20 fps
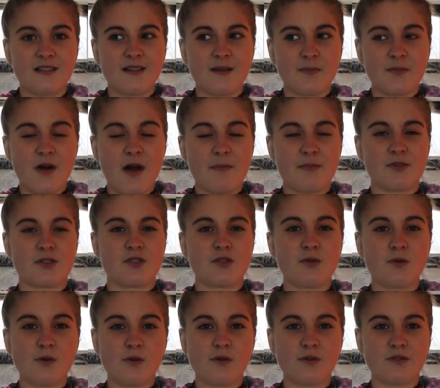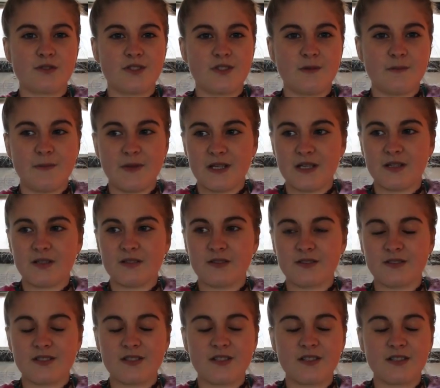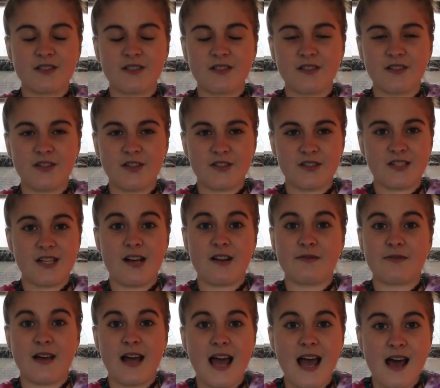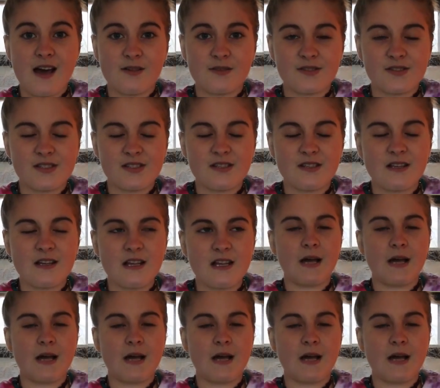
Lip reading: the proper tools to build yourself a house.